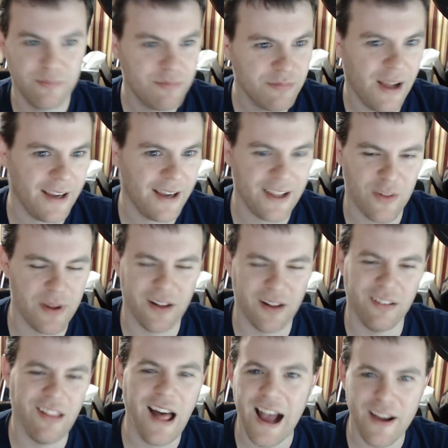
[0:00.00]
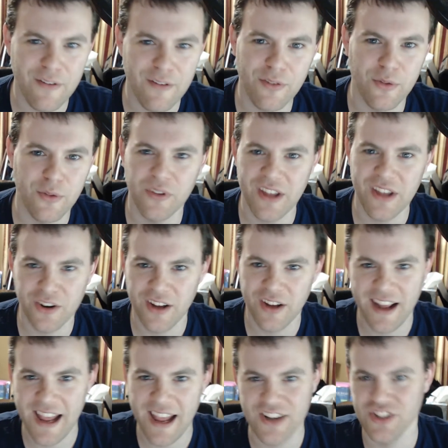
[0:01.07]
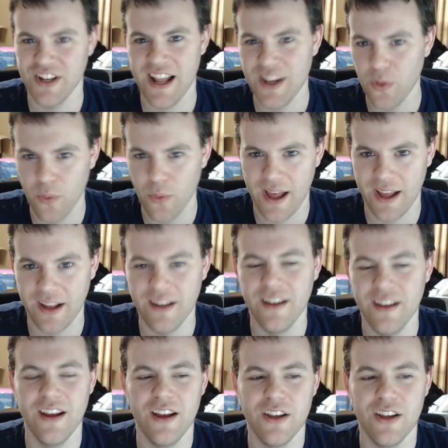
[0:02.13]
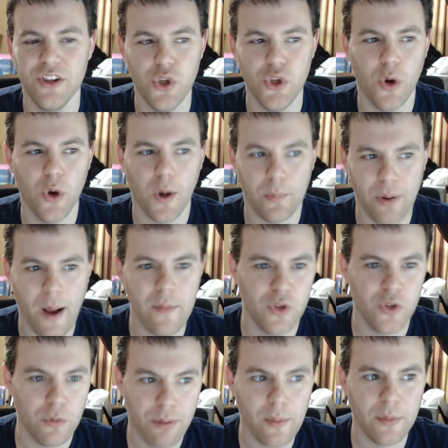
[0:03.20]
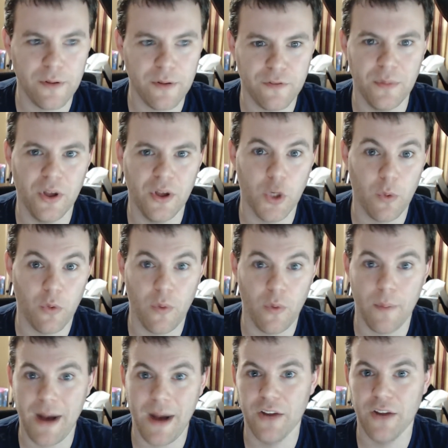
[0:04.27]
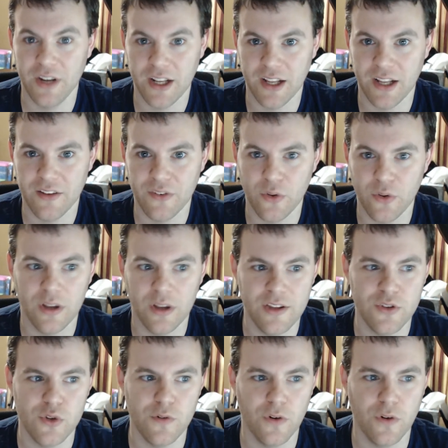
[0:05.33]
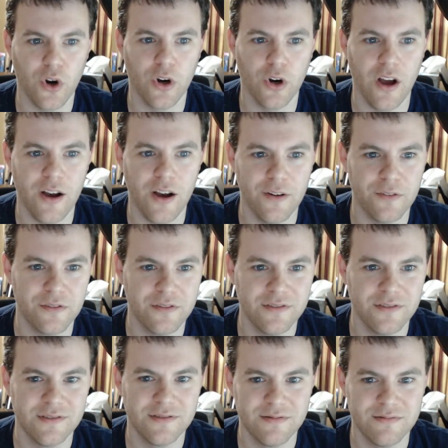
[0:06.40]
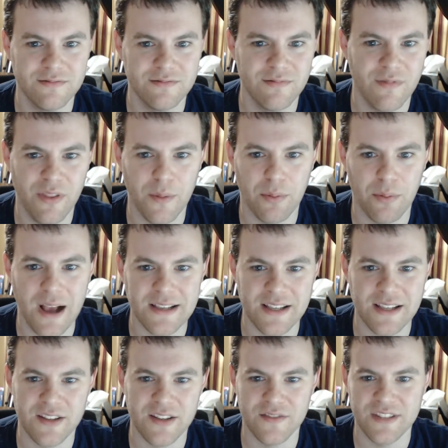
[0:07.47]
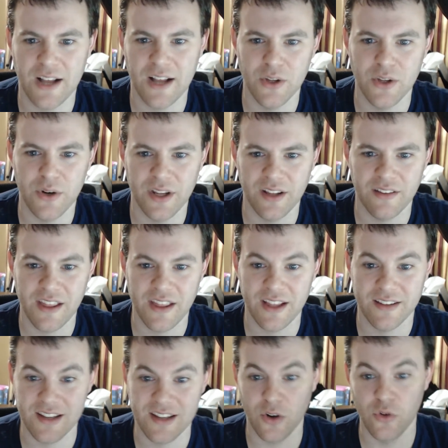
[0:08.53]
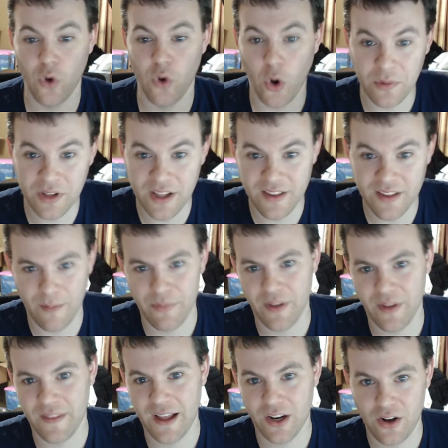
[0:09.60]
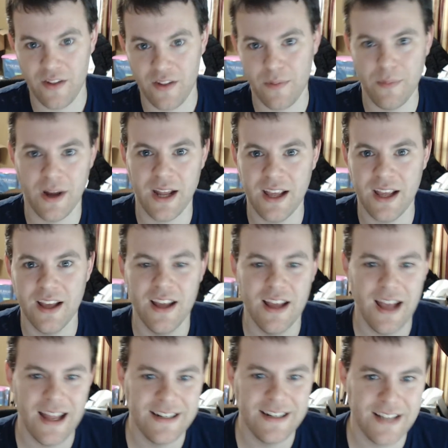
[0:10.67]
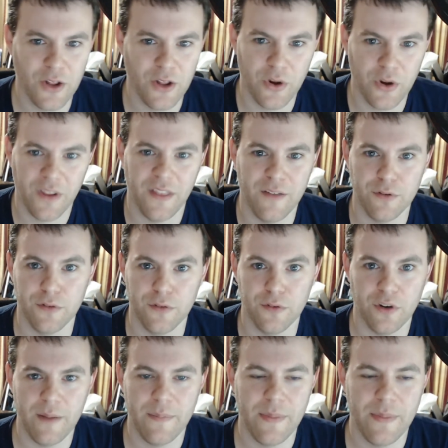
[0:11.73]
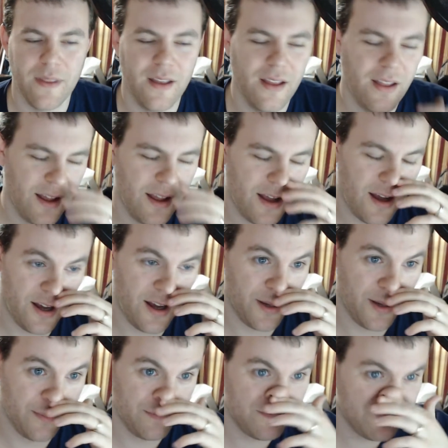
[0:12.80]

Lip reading: I guess, been alive through the internet age in any way, you're probably familiar with what pirating is, or at least you've heard of the process of downloading things that are normally something that costs money and downloading them for free. Um,